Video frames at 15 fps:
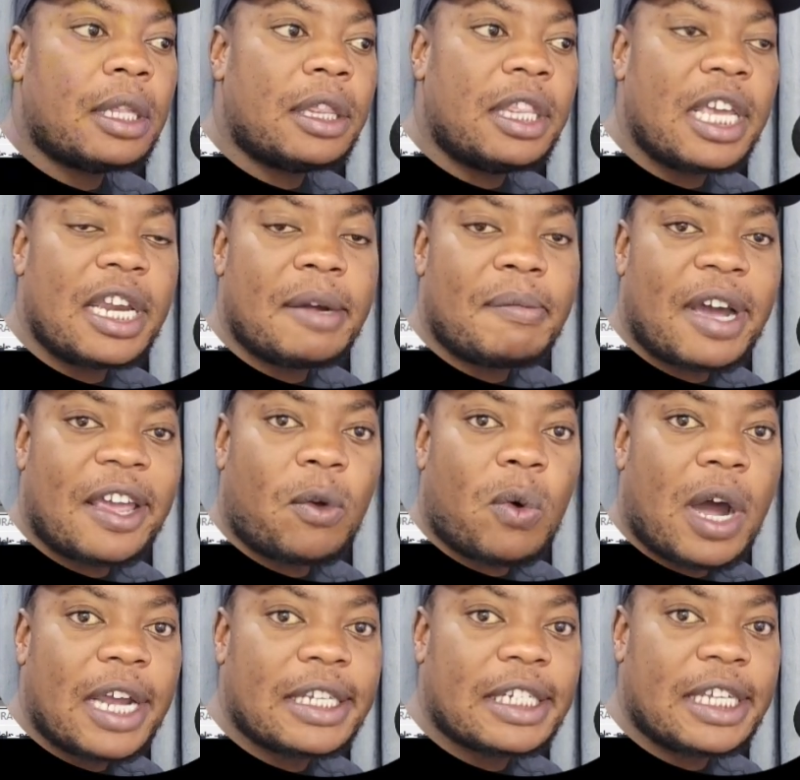then my
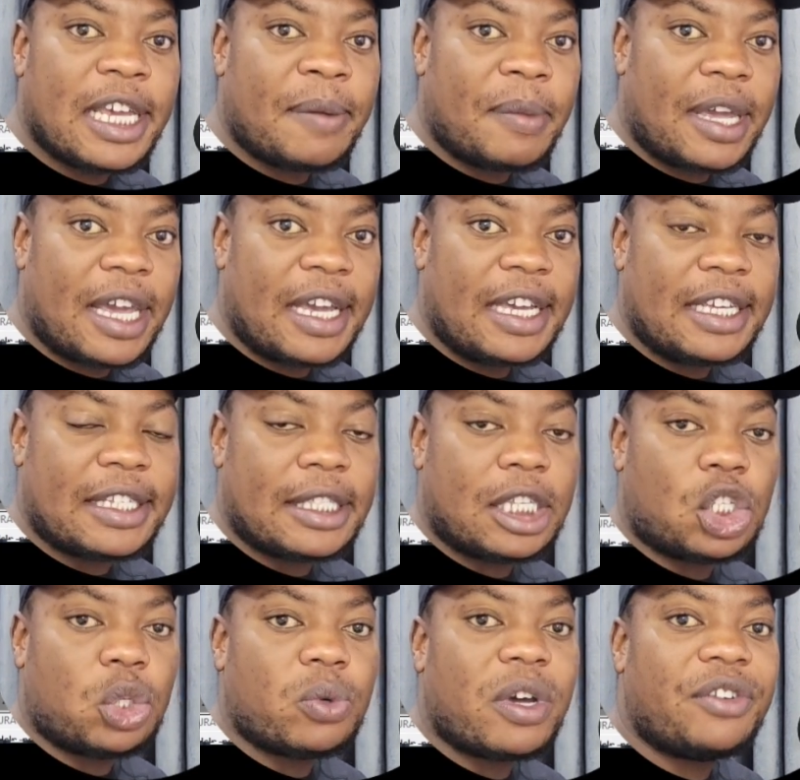white EMA is the
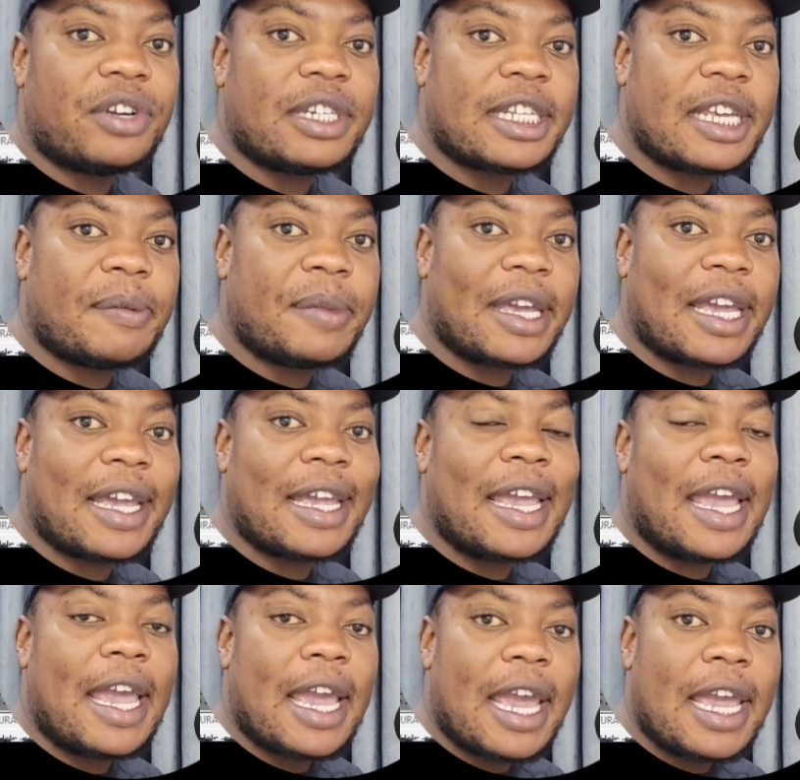200 EMA,
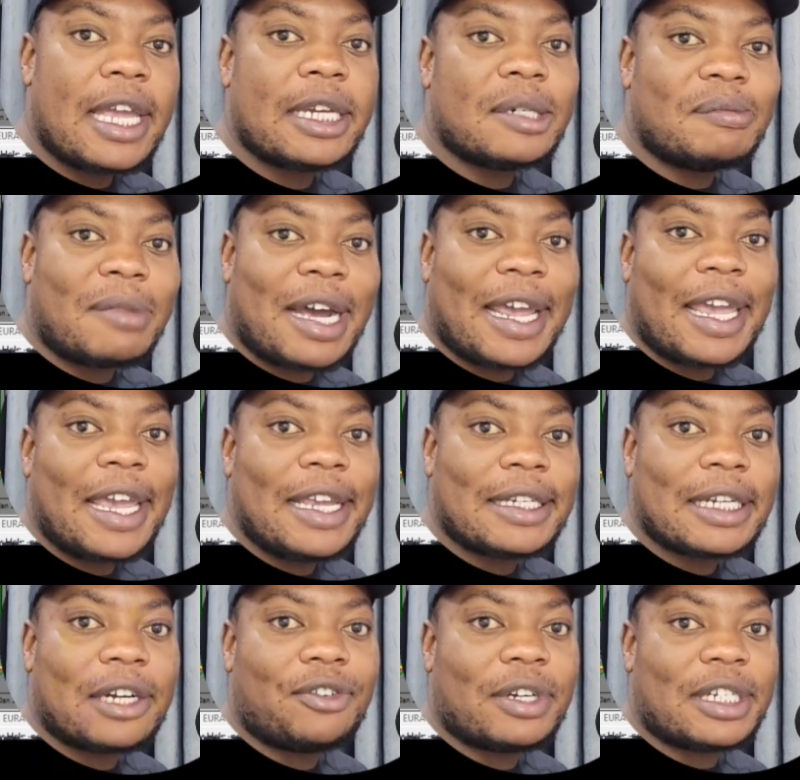and my
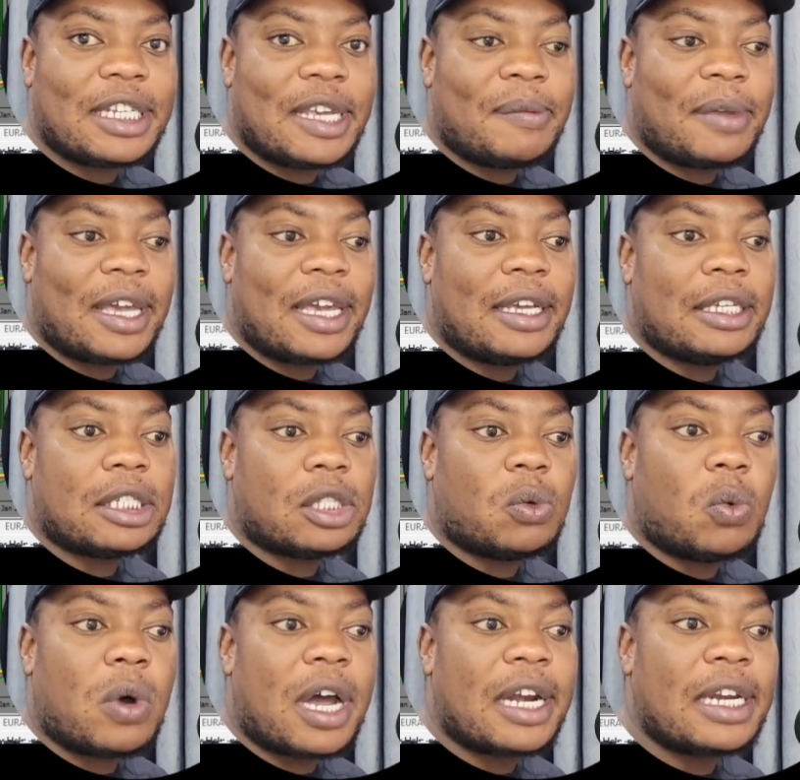800 EMA is the
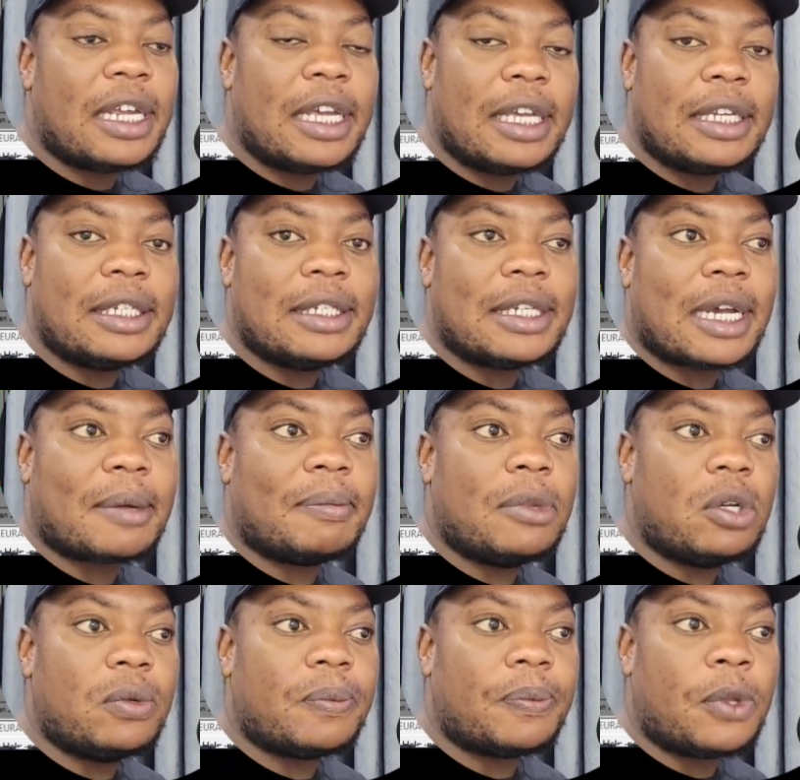one in dark
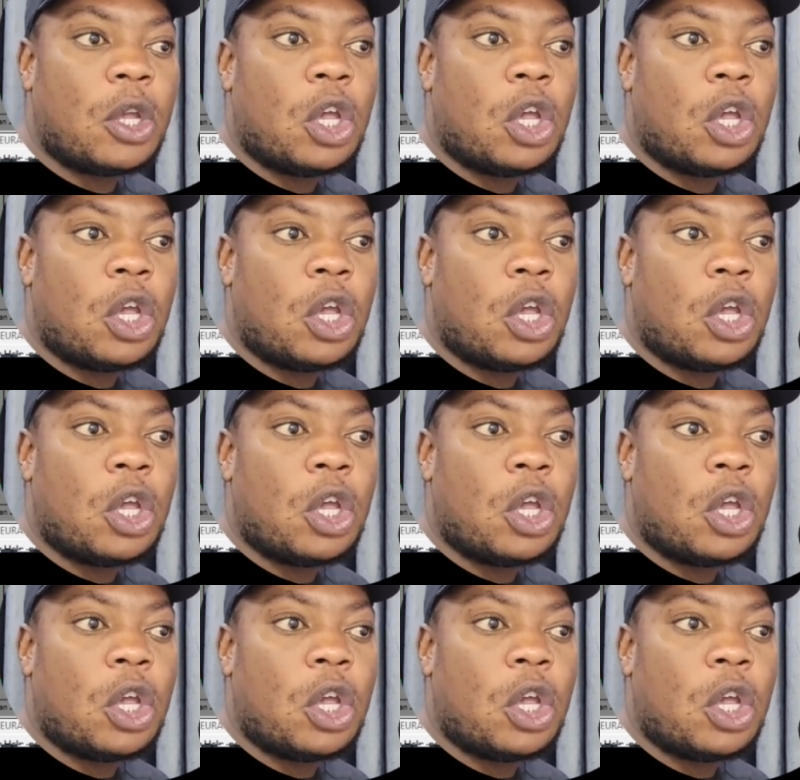blue.